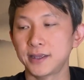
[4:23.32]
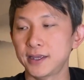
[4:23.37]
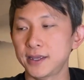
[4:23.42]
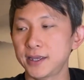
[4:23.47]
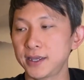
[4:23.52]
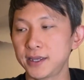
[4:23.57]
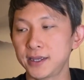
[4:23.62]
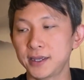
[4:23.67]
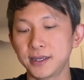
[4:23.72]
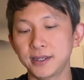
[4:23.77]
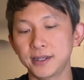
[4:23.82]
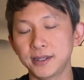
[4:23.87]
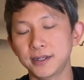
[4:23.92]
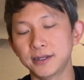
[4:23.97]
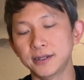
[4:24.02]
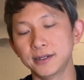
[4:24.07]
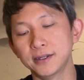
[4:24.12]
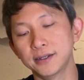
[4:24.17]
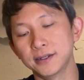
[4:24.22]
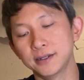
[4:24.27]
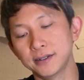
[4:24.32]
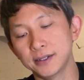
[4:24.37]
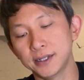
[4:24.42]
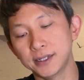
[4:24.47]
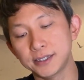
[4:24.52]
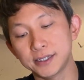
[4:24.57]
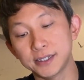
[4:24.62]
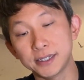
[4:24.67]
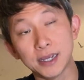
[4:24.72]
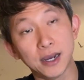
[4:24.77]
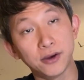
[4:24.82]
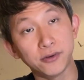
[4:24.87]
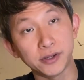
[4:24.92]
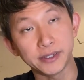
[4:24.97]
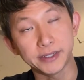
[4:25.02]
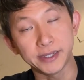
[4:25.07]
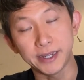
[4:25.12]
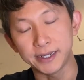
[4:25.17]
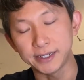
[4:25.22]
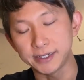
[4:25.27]
And let's see how it
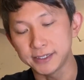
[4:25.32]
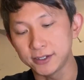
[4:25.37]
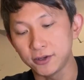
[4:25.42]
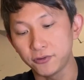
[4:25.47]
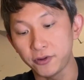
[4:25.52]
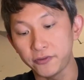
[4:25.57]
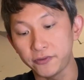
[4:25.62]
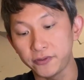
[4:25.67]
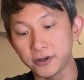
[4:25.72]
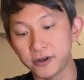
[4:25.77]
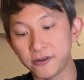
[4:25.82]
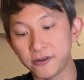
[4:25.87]
tastes on the third